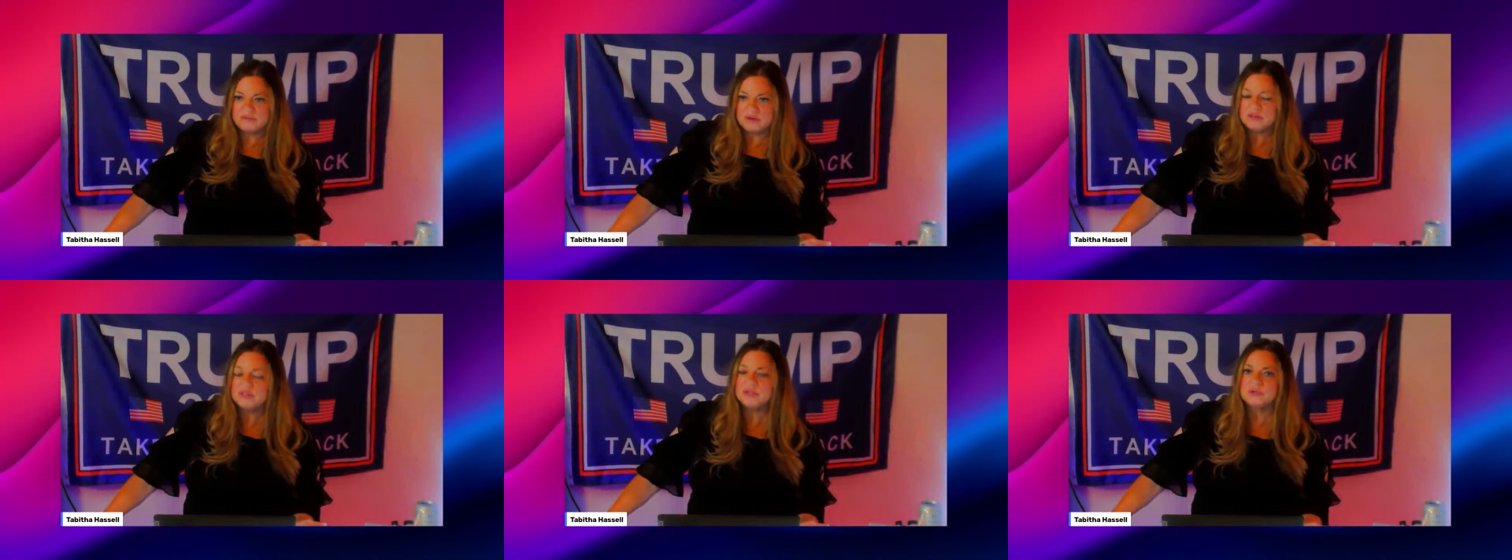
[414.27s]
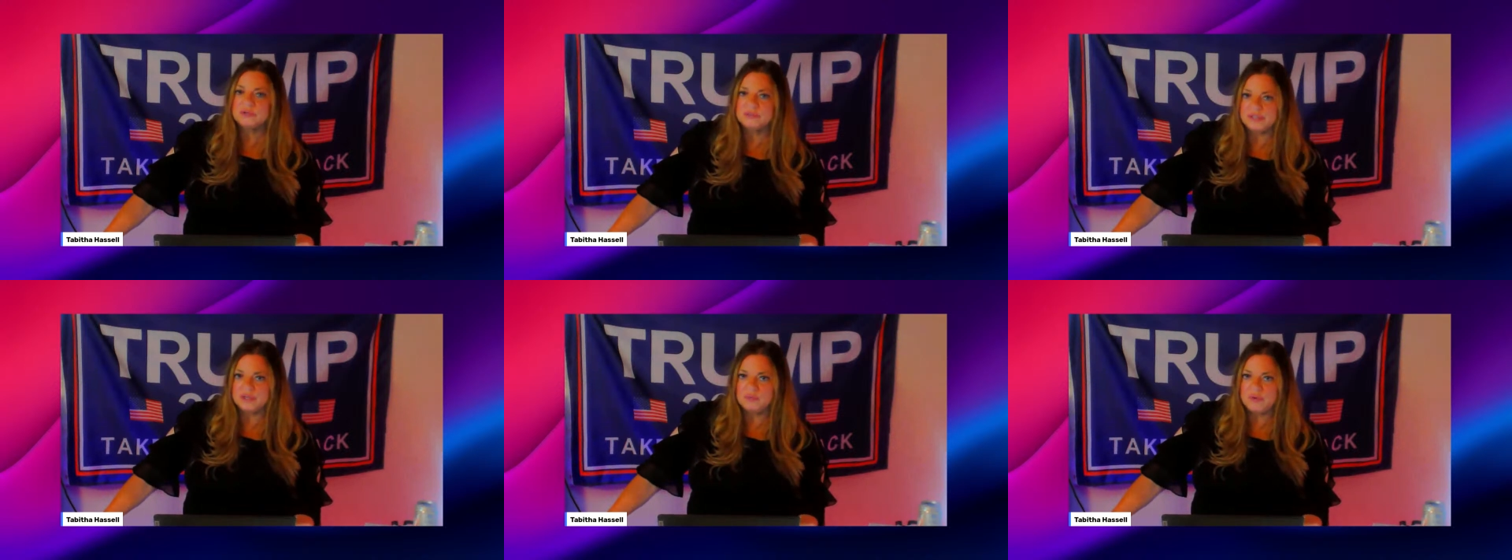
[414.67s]

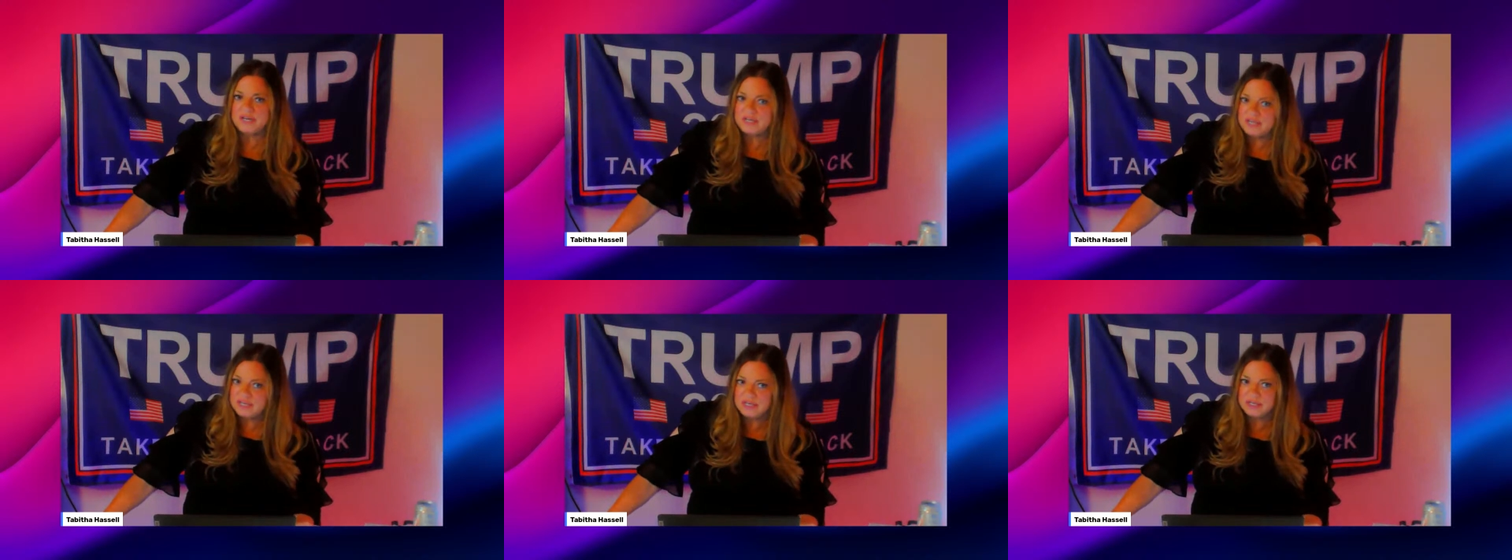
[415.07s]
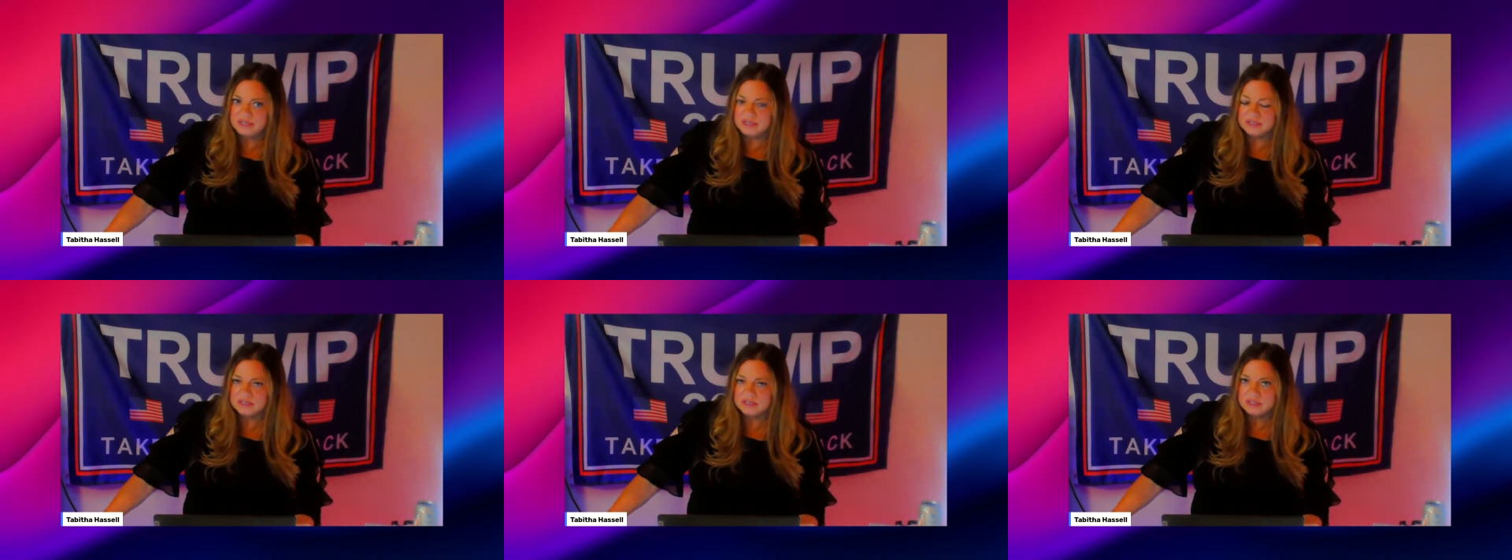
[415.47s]
clearly we
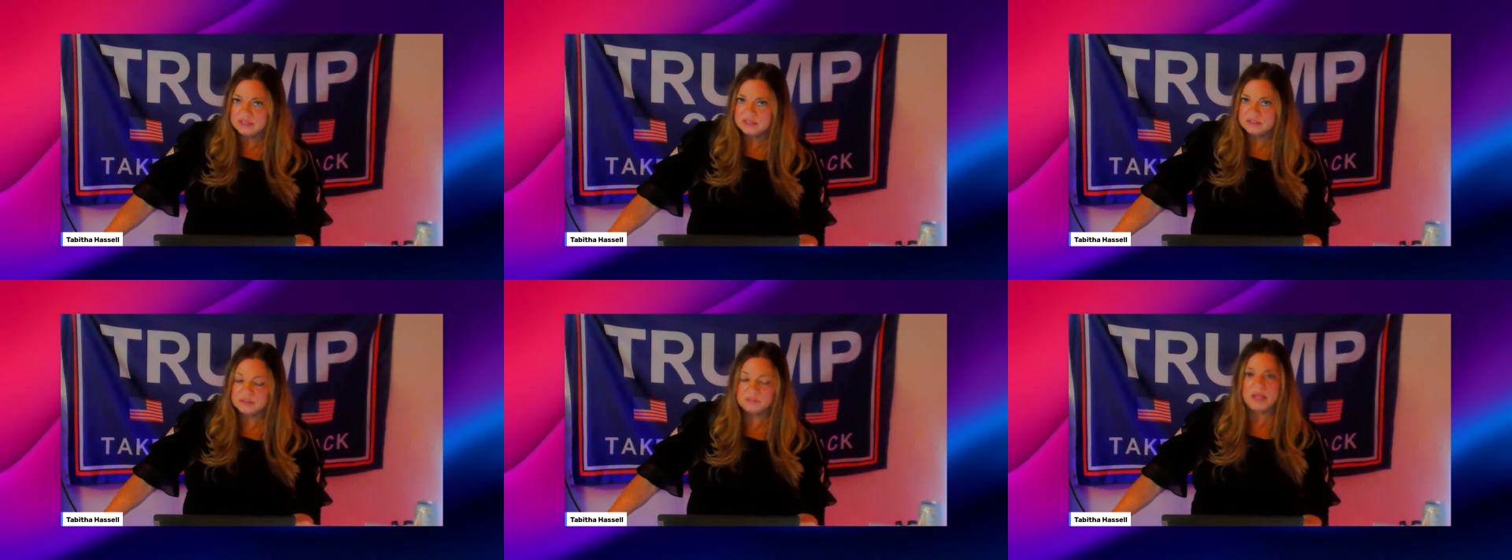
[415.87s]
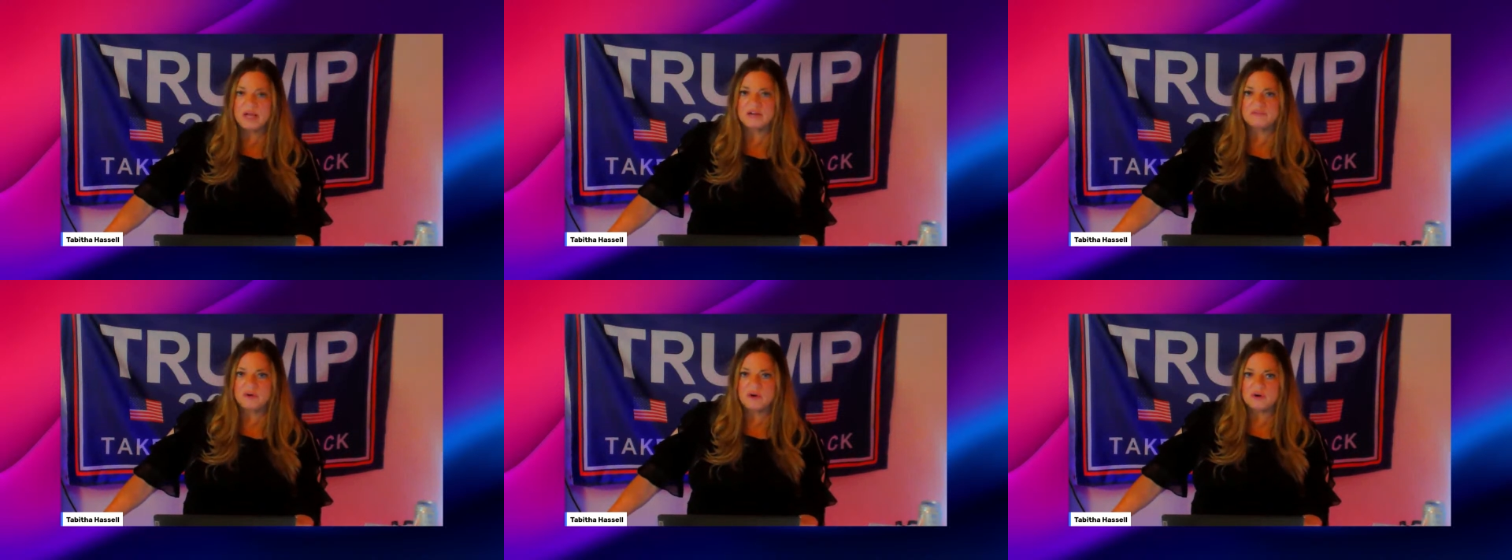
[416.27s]
need the
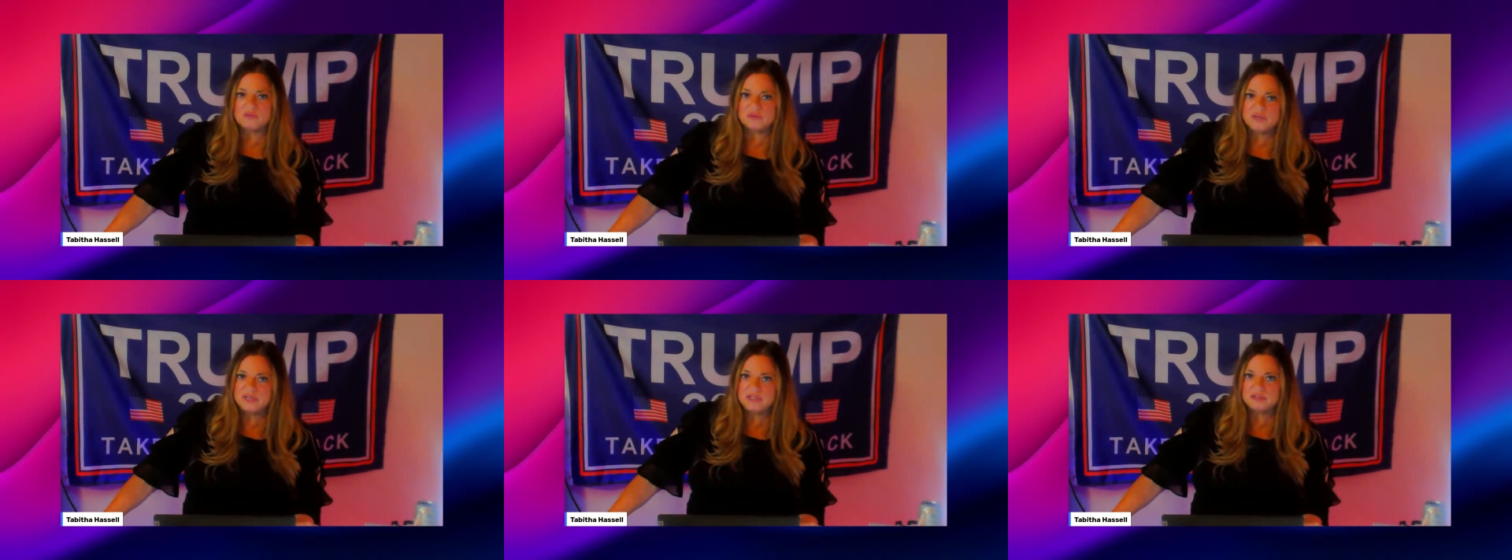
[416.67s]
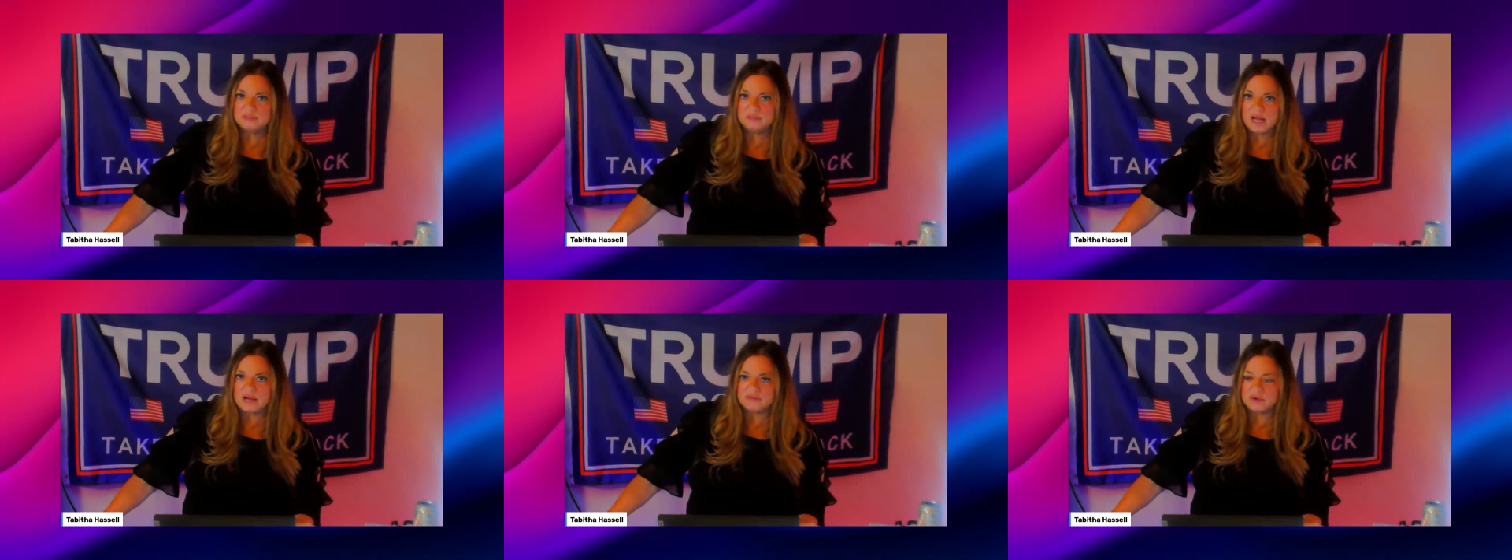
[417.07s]
black vote. We
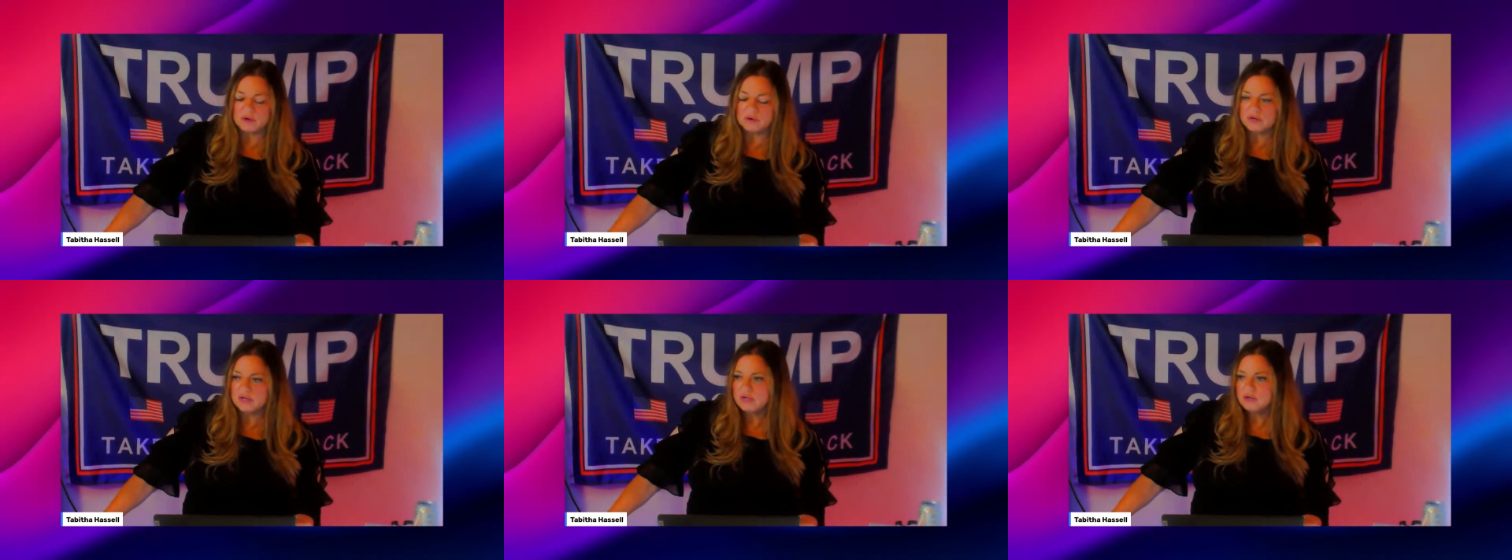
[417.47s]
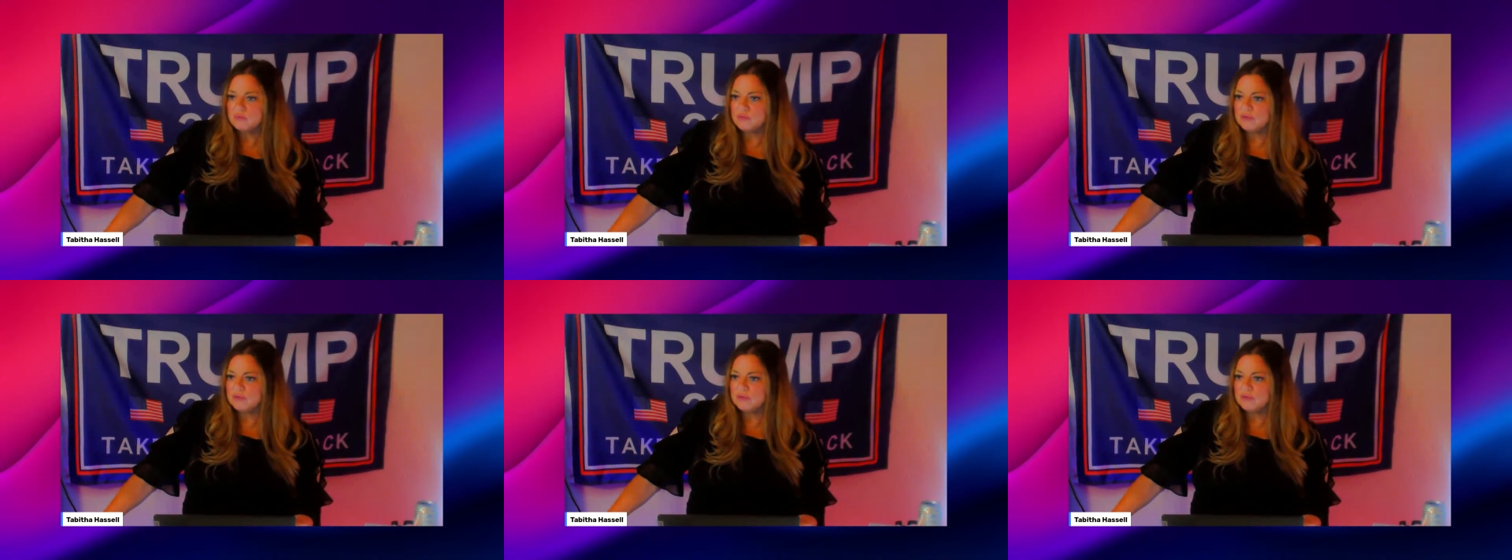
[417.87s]
need the black vote.